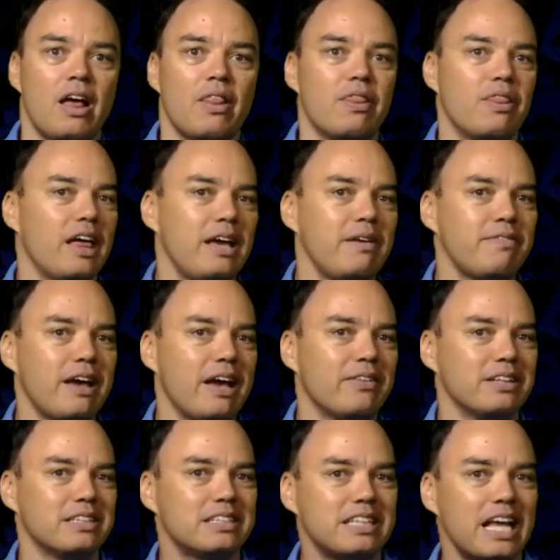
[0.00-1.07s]
They found
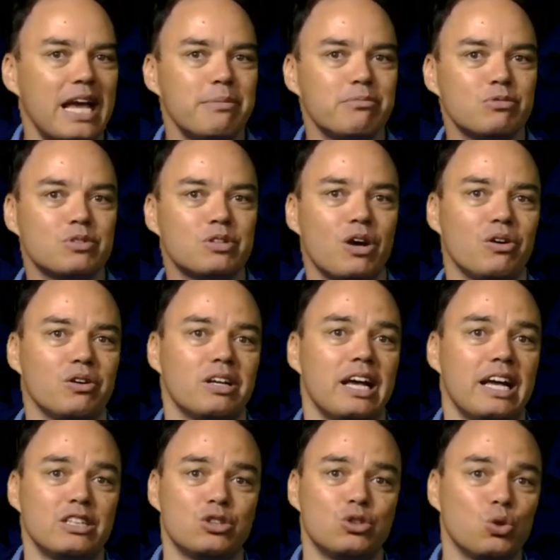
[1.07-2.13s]
the same result
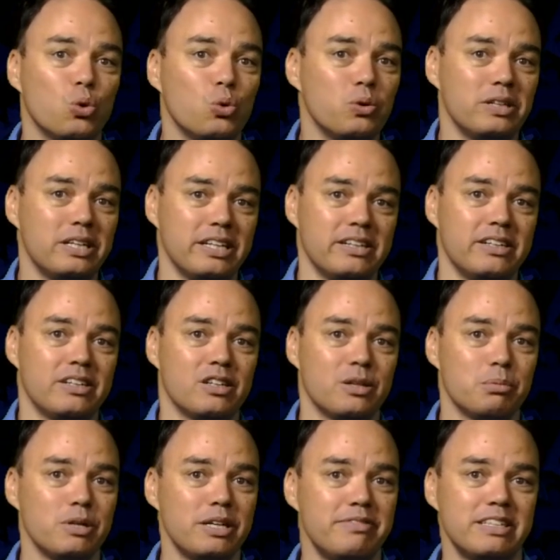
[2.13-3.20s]
as Doran did the
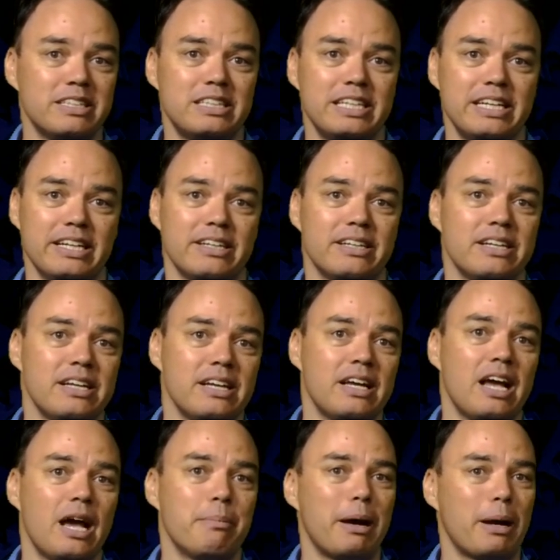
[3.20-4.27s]
previous year.
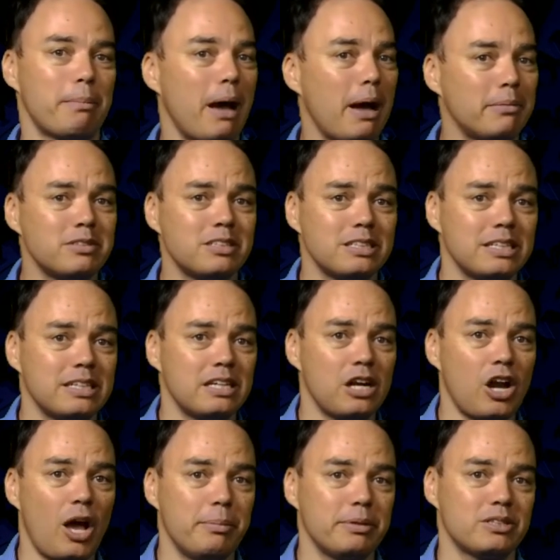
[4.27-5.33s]
Among publishing
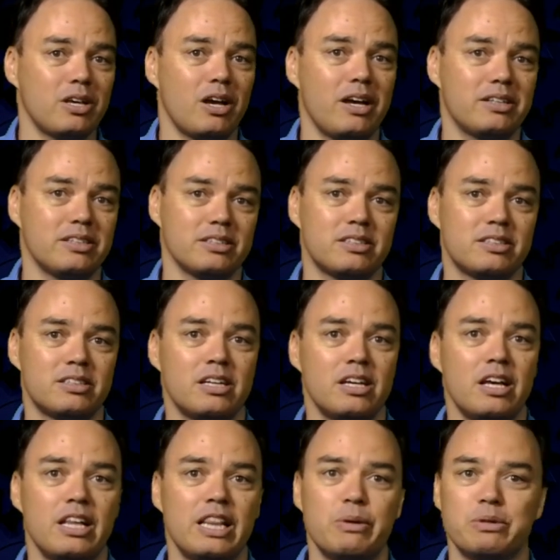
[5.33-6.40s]
climate scientists,
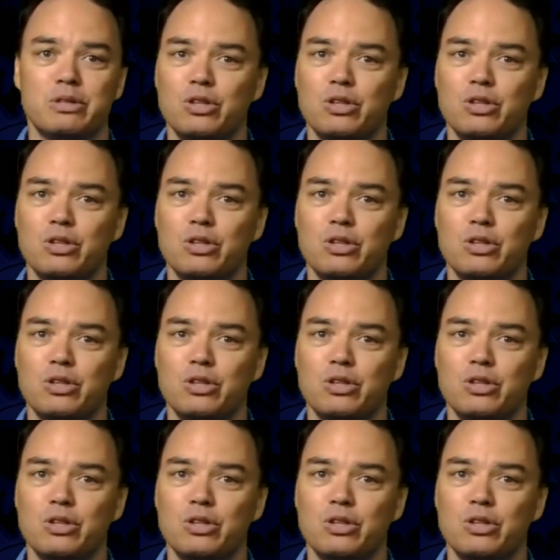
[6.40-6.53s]
there was